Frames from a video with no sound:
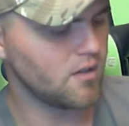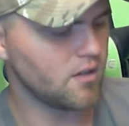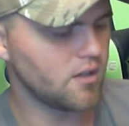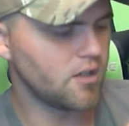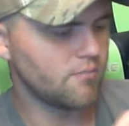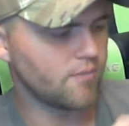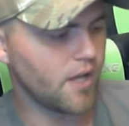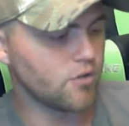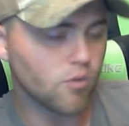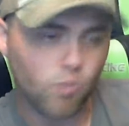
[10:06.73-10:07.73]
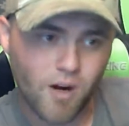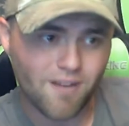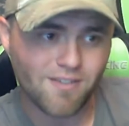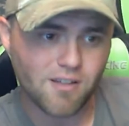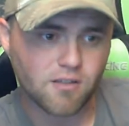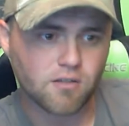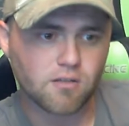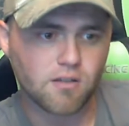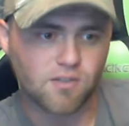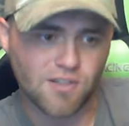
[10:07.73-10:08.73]
Now you could wear
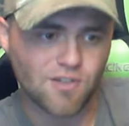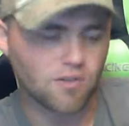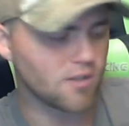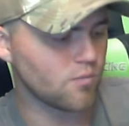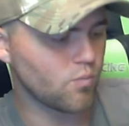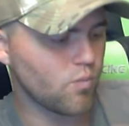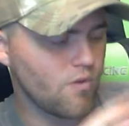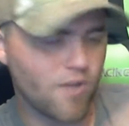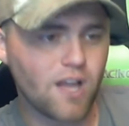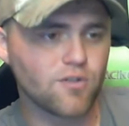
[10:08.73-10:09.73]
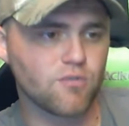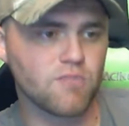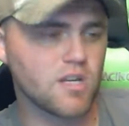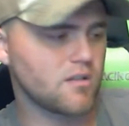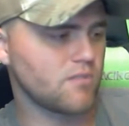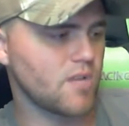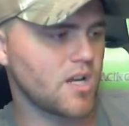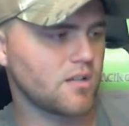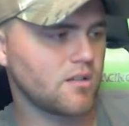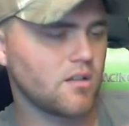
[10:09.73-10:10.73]
this essentially without your mesh
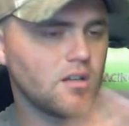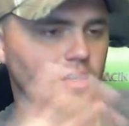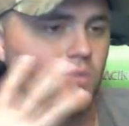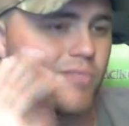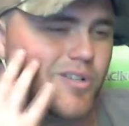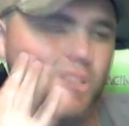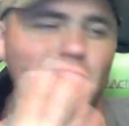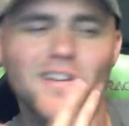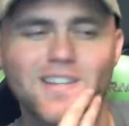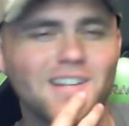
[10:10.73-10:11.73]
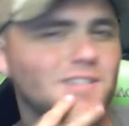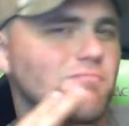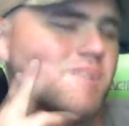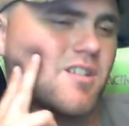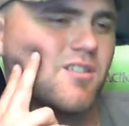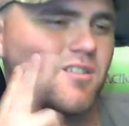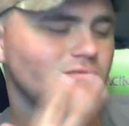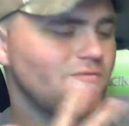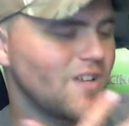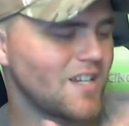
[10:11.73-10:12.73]
mask, but you might take some hits to
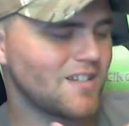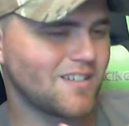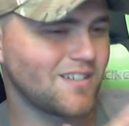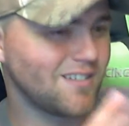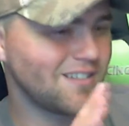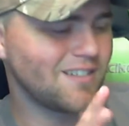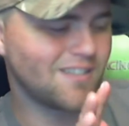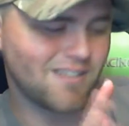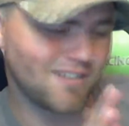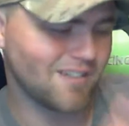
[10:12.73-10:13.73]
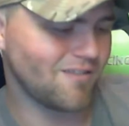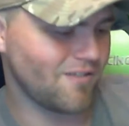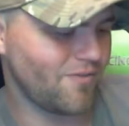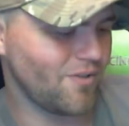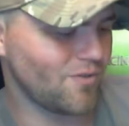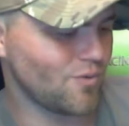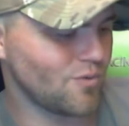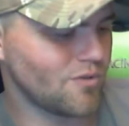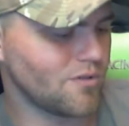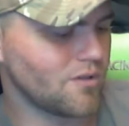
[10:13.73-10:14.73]
the face and it's not going to feel too good.